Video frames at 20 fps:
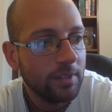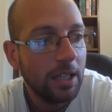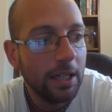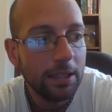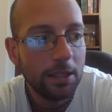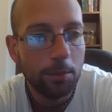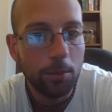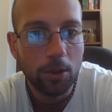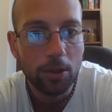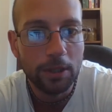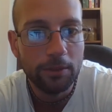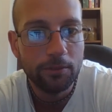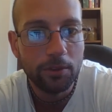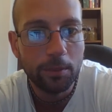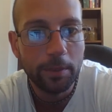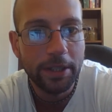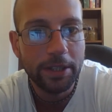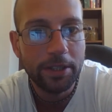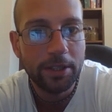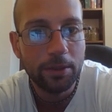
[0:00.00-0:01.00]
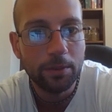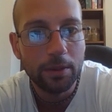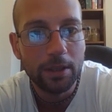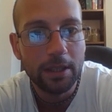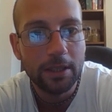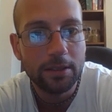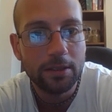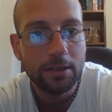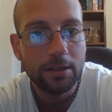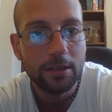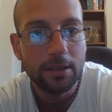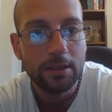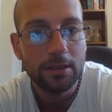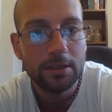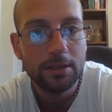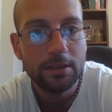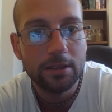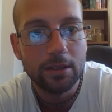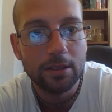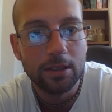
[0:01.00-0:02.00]
Any more information you would like to
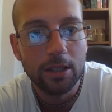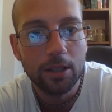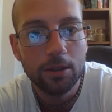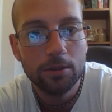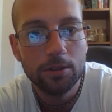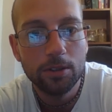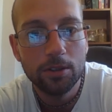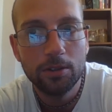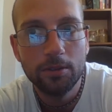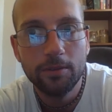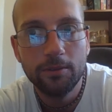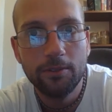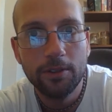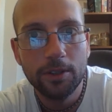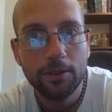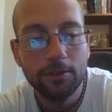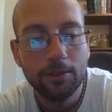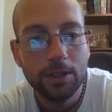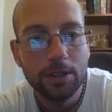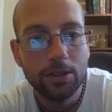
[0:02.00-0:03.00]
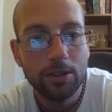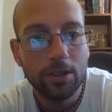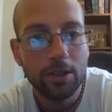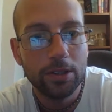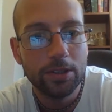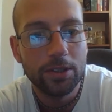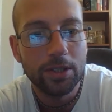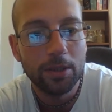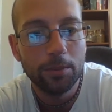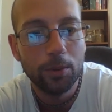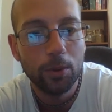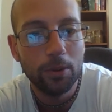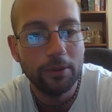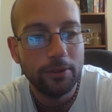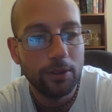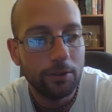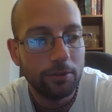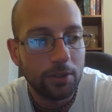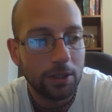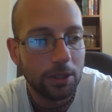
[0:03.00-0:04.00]
know, just feel free to contact me with
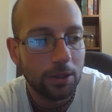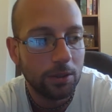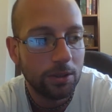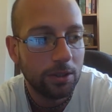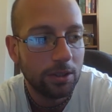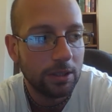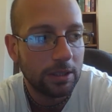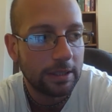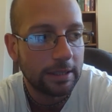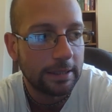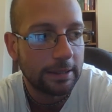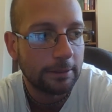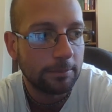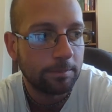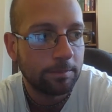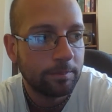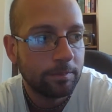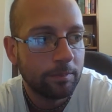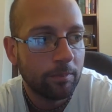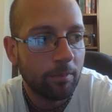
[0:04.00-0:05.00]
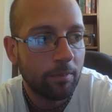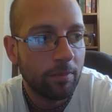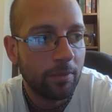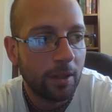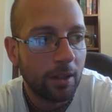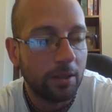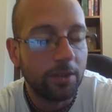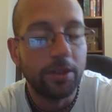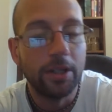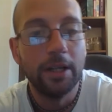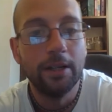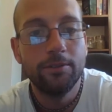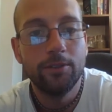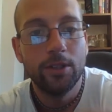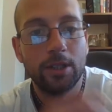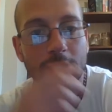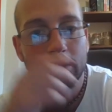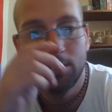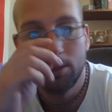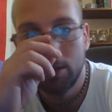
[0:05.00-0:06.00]
your views. So I've tried